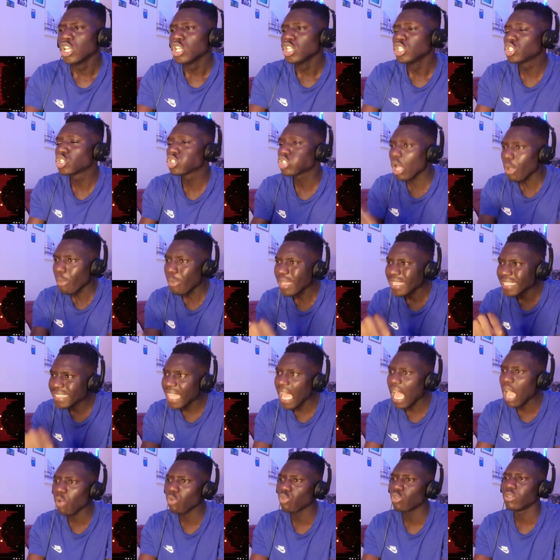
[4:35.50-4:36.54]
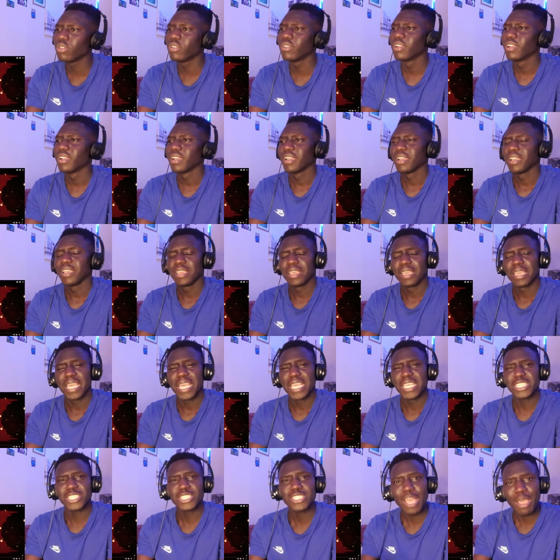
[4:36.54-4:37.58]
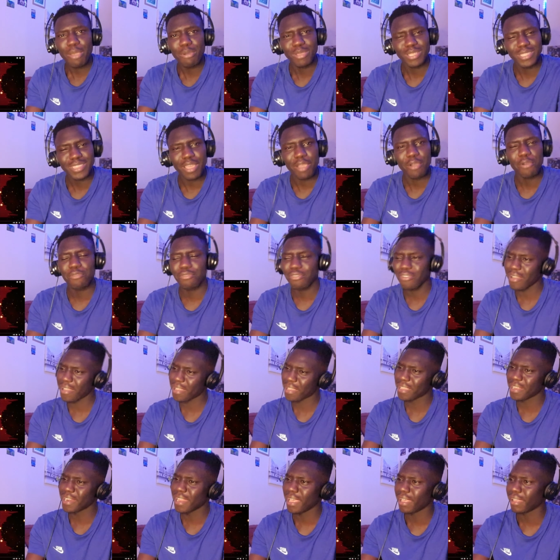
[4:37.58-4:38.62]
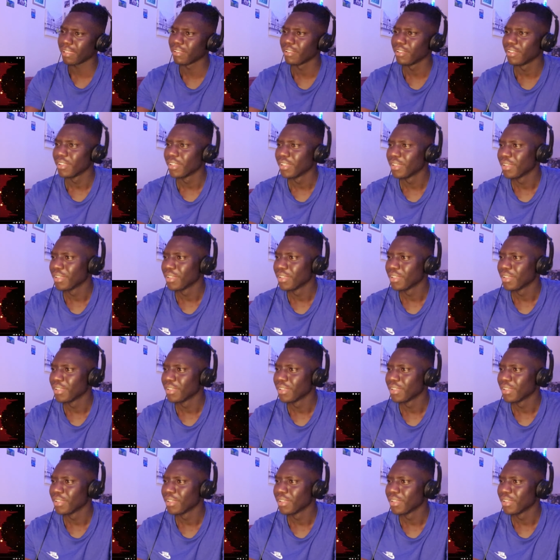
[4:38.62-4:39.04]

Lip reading: Slow it down, fucking hell.